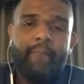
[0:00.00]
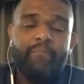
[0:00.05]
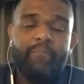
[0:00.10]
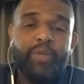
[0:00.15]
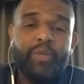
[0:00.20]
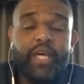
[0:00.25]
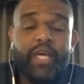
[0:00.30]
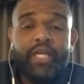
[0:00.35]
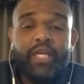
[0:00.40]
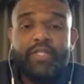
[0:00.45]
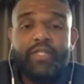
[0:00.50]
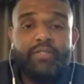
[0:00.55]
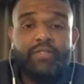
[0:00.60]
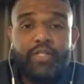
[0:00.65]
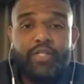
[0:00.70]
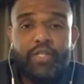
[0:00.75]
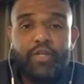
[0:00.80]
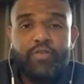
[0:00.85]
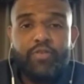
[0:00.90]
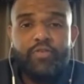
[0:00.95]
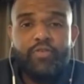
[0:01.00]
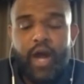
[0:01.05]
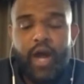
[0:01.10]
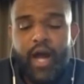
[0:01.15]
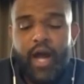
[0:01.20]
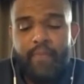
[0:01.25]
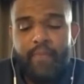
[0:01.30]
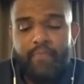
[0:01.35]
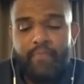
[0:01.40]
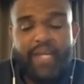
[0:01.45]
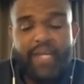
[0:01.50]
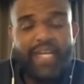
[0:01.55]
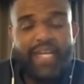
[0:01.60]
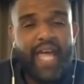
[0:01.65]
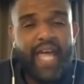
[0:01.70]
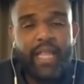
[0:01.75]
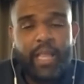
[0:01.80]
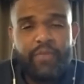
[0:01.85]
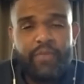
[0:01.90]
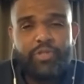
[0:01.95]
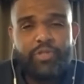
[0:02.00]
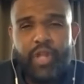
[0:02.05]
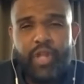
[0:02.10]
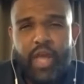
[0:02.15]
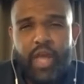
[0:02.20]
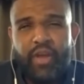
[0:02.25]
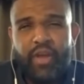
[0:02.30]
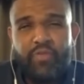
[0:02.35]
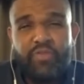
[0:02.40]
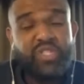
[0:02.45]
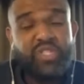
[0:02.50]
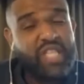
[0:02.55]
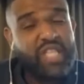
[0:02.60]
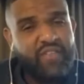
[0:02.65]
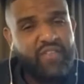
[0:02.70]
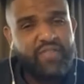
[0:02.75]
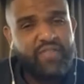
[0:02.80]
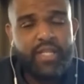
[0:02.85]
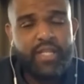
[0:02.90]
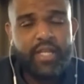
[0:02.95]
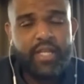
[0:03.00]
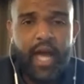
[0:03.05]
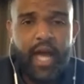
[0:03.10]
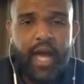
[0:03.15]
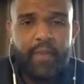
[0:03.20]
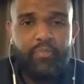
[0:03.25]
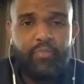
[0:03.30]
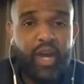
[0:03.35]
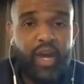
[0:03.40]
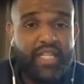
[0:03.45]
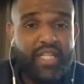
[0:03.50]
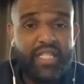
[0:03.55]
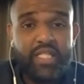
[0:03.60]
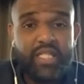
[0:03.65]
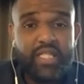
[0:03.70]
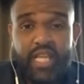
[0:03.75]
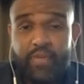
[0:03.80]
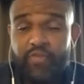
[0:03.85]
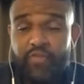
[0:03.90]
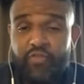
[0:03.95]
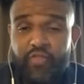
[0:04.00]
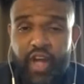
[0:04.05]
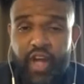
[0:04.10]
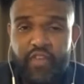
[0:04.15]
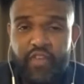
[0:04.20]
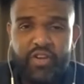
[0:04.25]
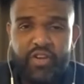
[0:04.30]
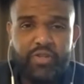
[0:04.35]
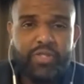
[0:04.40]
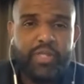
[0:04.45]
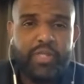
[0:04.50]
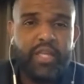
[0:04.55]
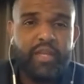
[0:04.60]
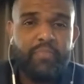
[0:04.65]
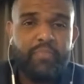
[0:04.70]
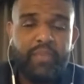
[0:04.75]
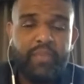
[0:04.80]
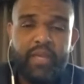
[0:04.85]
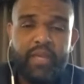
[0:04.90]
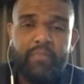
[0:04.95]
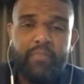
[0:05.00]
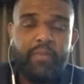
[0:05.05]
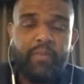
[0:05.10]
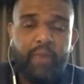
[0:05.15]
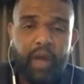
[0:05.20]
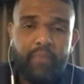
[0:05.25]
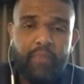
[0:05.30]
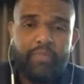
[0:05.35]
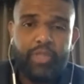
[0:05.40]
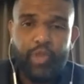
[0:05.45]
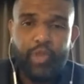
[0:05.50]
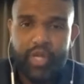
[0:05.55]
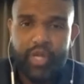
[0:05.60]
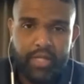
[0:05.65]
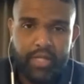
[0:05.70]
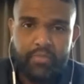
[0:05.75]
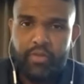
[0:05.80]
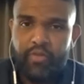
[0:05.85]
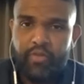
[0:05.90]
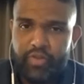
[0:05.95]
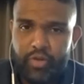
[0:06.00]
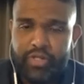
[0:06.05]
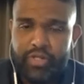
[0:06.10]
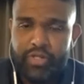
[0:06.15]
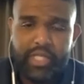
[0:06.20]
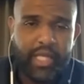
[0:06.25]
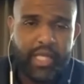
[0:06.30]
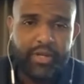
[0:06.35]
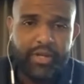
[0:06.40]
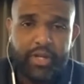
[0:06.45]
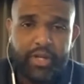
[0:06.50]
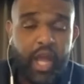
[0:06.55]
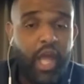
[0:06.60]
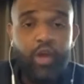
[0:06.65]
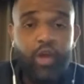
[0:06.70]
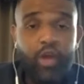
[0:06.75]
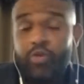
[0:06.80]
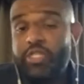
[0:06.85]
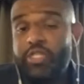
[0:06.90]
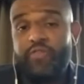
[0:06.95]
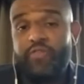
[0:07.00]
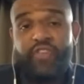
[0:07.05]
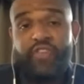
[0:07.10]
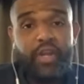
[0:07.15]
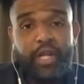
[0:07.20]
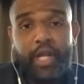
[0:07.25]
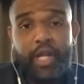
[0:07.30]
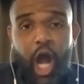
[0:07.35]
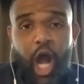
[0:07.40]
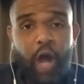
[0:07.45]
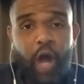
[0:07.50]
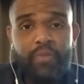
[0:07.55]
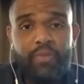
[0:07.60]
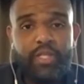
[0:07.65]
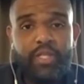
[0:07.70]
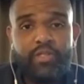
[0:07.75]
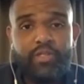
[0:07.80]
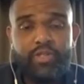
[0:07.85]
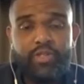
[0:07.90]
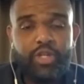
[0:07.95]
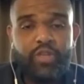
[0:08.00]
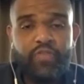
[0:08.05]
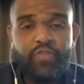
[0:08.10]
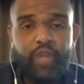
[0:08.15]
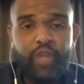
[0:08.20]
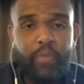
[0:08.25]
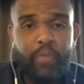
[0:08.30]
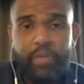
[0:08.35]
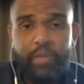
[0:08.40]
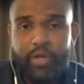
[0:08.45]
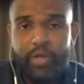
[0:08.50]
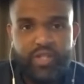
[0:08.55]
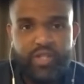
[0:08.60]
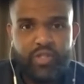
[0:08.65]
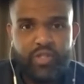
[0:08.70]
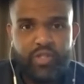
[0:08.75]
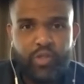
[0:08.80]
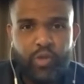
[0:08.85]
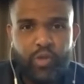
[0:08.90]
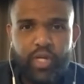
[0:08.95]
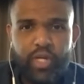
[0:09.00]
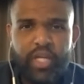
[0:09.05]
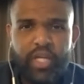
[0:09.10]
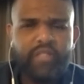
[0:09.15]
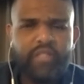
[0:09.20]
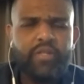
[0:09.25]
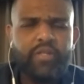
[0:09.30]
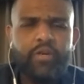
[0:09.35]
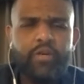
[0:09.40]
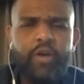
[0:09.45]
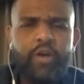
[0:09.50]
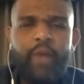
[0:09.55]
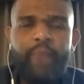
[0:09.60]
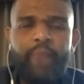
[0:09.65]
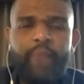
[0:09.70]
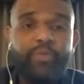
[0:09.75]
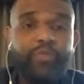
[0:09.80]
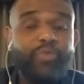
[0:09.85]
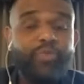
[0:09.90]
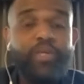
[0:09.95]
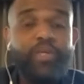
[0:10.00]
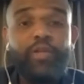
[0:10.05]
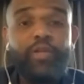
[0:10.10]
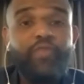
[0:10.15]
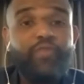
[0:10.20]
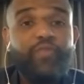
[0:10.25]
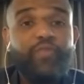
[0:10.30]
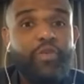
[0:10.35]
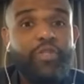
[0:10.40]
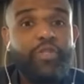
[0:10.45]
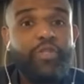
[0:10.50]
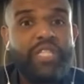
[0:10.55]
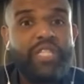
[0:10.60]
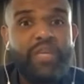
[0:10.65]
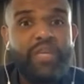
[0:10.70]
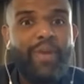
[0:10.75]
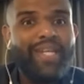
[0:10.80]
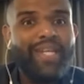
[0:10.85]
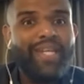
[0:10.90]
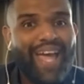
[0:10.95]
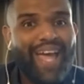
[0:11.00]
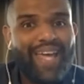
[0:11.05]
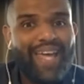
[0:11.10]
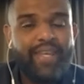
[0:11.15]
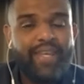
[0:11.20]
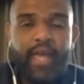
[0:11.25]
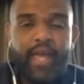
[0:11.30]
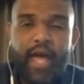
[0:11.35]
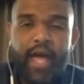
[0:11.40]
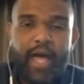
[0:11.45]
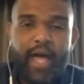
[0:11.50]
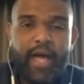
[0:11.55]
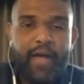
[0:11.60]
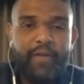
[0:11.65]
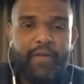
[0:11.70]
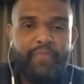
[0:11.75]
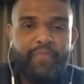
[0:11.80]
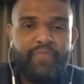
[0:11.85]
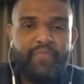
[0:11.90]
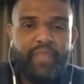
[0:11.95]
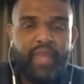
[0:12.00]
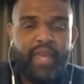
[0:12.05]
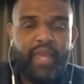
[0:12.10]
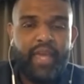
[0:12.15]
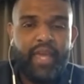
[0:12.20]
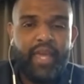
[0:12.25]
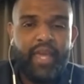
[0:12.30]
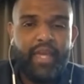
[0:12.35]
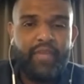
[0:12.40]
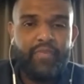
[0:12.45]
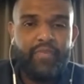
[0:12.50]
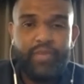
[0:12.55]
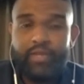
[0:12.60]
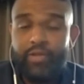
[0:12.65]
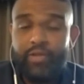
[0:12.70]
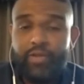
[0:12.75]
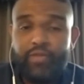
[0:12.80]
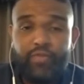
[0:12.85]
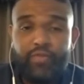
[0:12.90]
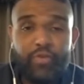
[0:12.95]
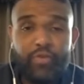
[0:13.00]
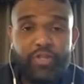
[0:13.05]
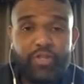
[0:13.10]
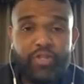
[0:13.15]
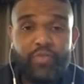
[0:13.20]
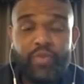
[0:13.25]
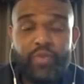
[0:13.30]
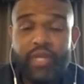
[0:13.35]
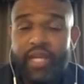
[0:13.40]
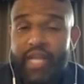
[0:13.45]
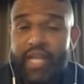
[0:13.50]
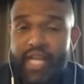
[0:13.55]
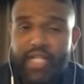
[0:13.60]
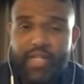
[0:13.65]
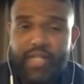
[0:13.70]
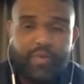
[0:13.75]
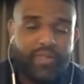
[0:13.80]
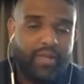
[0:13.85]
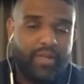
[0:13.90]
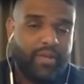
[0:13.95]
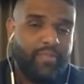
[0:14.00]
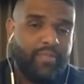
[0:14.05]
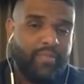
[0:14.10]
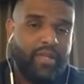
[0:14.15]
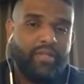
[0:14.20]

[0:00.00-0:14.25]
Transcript: Because my dad left Sudan when I was 7. I didn't see him for 5 years, and then me and my mom joined him a few years later, which is a very common sort of immigrant story. And so I was really looking forward to seeing my dad, and really looking forward to reconnecting with him.